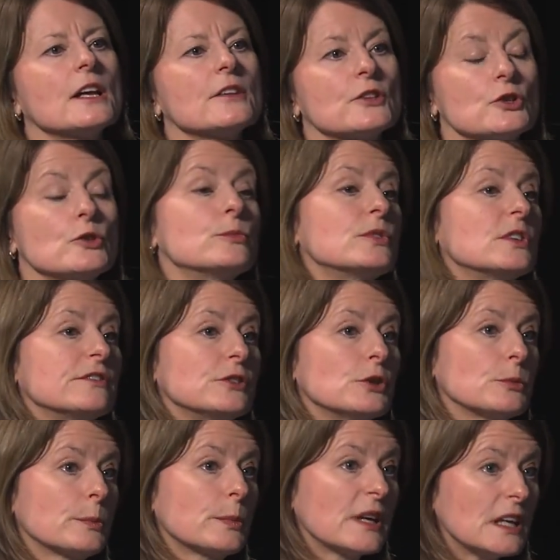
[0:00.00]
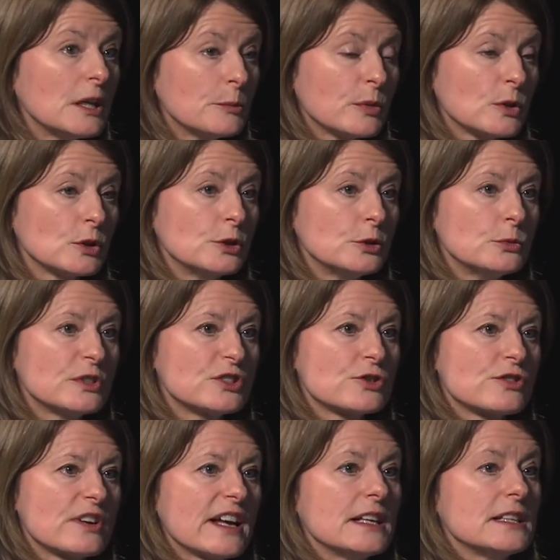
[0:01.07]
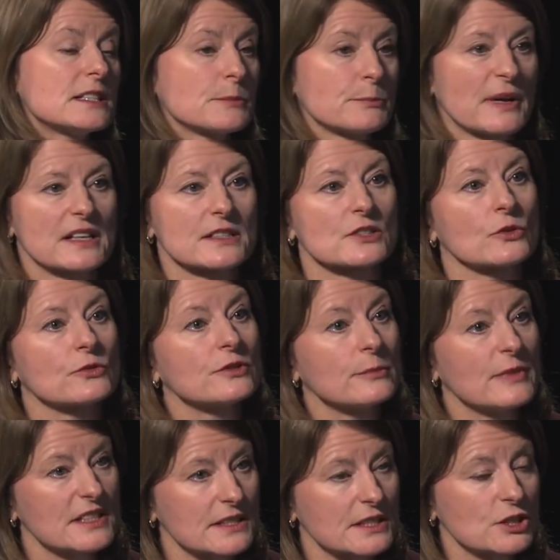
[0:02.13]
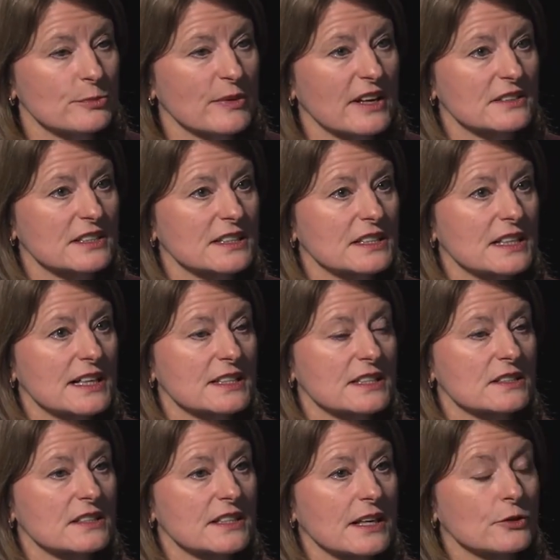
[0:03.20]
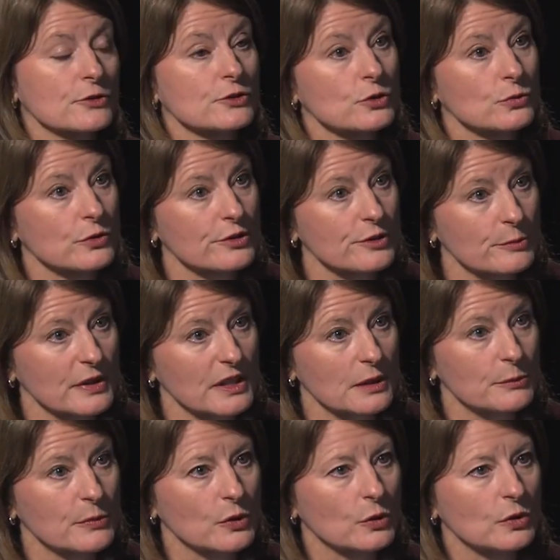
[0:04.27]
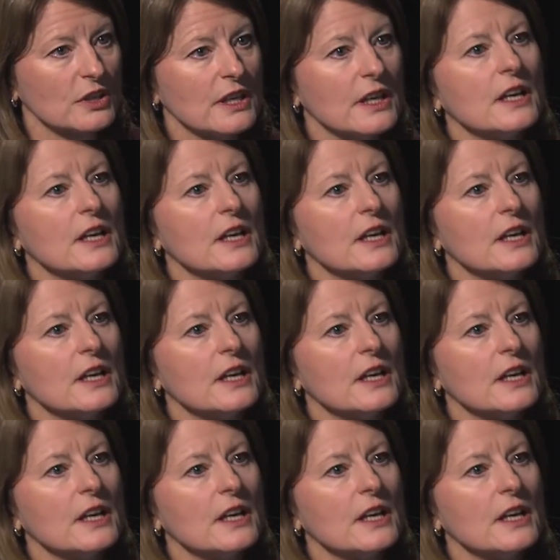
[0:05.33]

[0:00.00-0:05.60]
the number of young people who were trained to pass on the message about adolescent health to other people.